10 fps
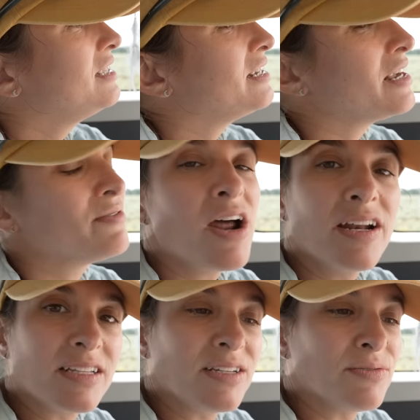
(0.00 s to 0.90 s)
And
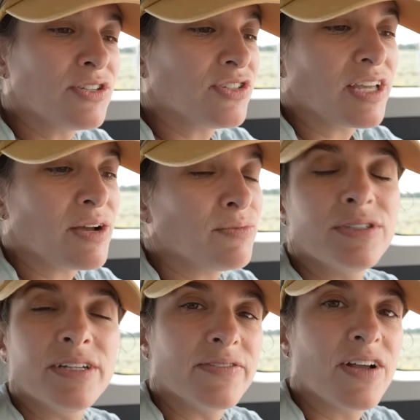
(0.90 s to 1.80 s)
ironically, originally I
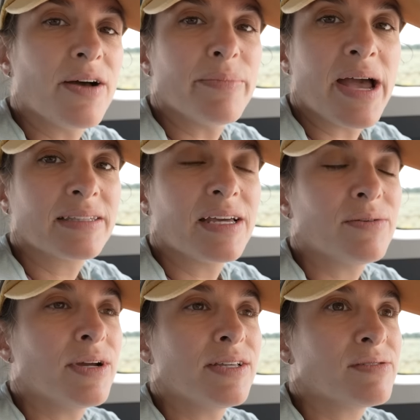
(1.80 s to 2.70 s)
wouldn't have come back
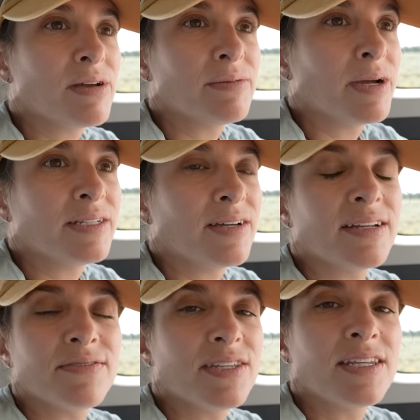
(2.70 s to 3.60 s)
that way, so I might not
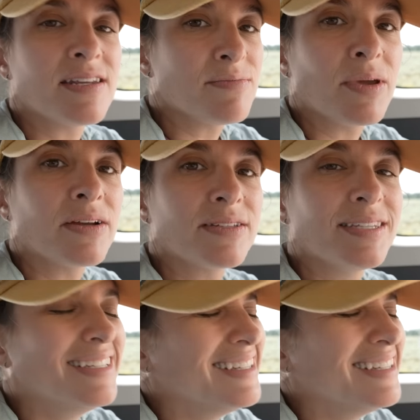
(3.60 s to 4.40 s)
have seen any bears.